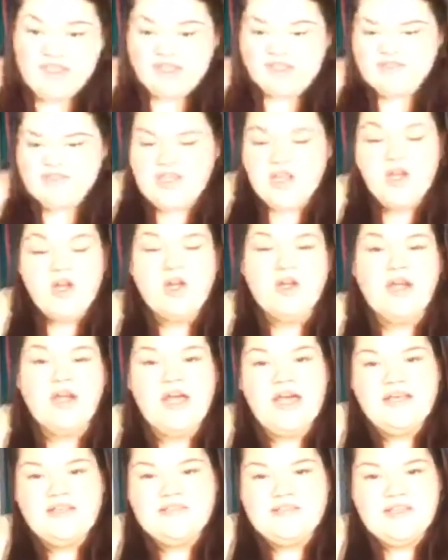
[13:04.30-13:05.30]
that hurt
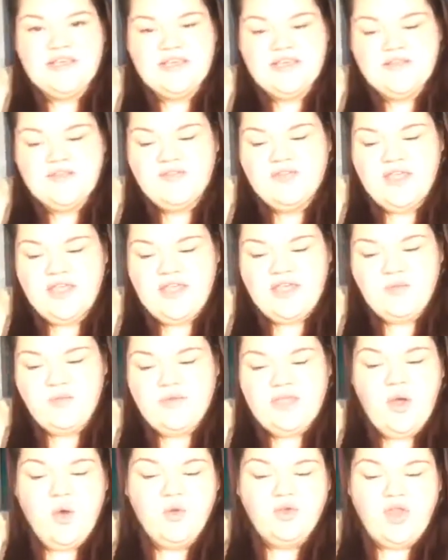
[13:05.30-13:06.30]
us that we
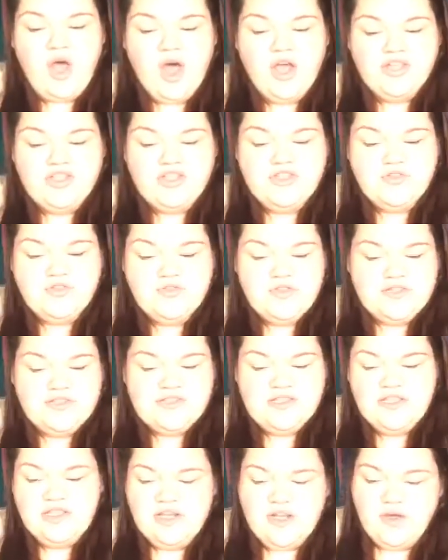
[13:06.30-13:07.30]
hold on to,
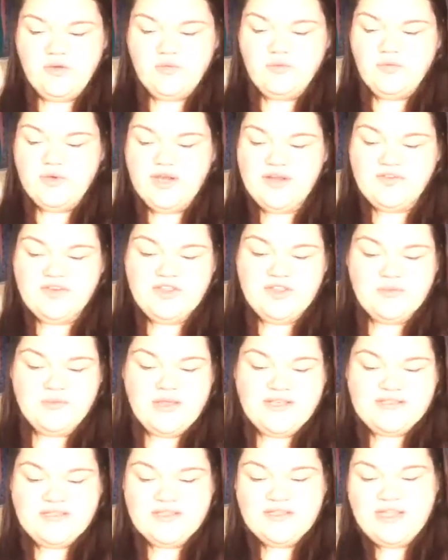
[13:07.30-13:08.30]
that, whatever, that
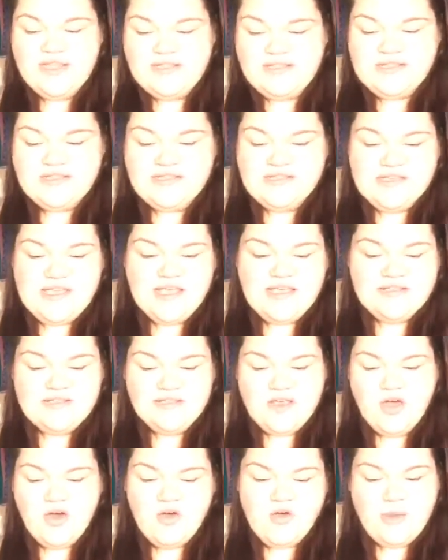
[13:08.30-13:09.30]
resonates, that says,
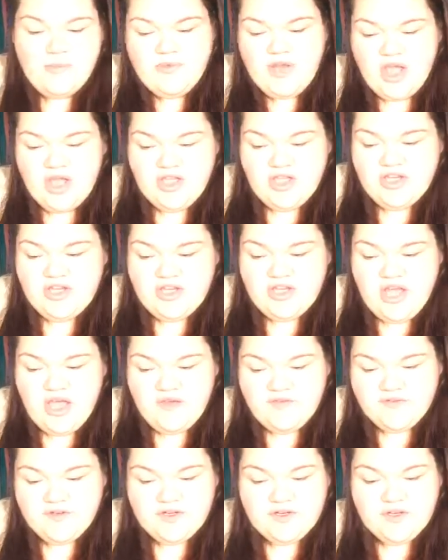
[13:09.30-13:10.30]
oh, I'm not good
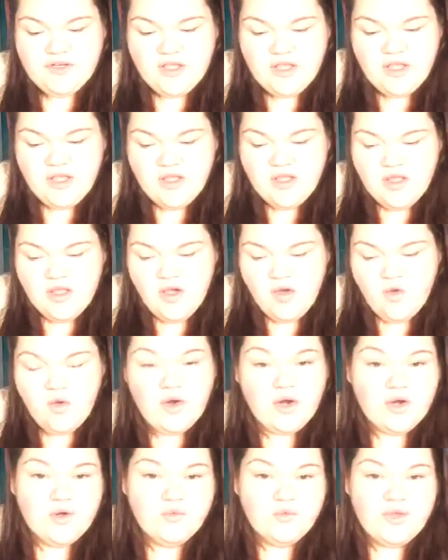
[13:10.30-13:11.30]
enough, or
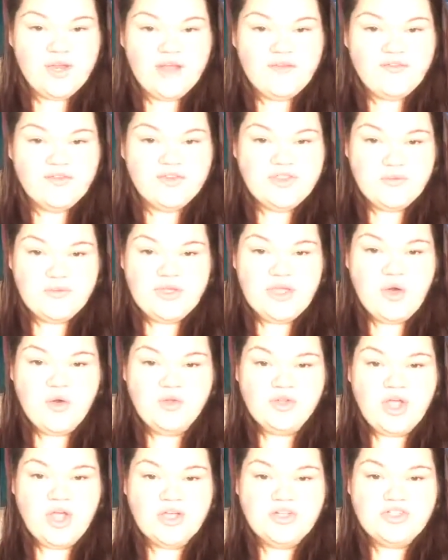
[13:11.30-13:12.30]
whatever, that we
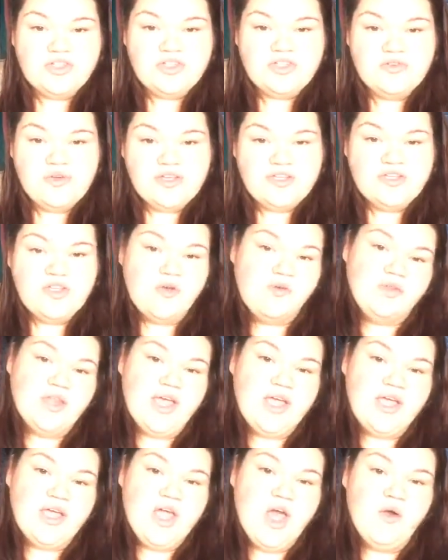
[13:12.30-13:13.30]
hold on to and don't
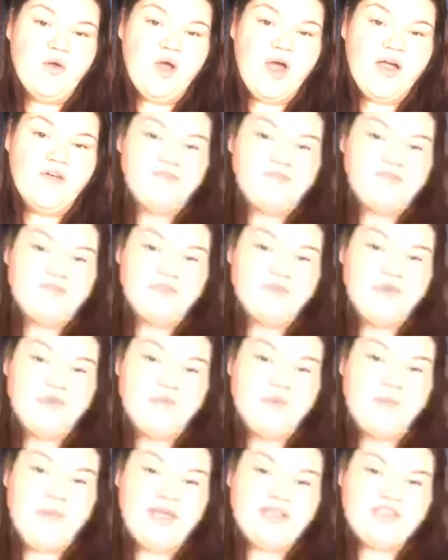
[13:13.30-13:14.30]
let go of. And so we
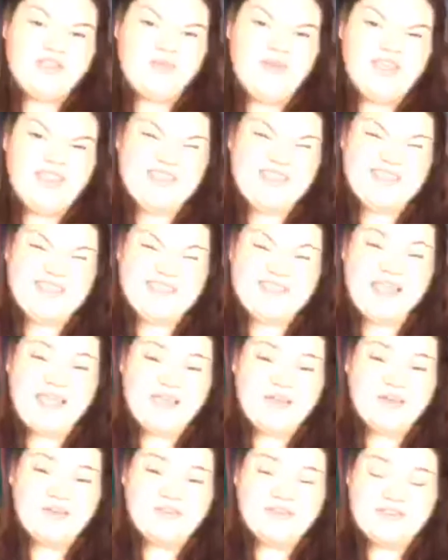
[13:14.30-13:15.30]
perpetuate these
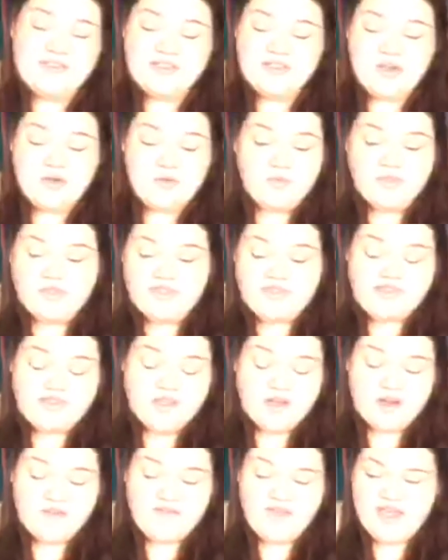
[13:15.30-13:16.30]
cycles that don't really
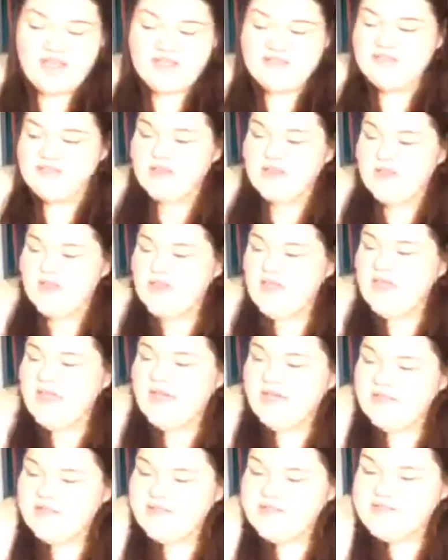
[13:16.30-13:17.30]
serve us.
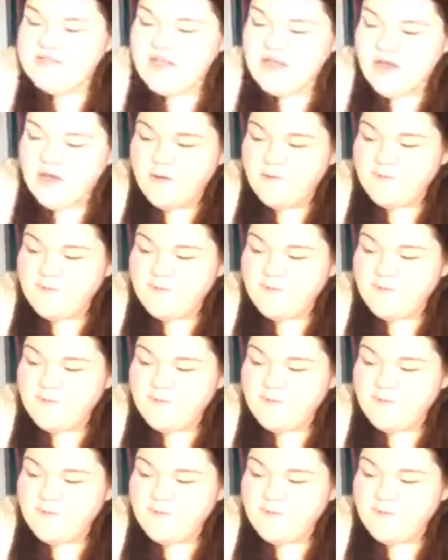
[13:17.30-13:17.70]
And so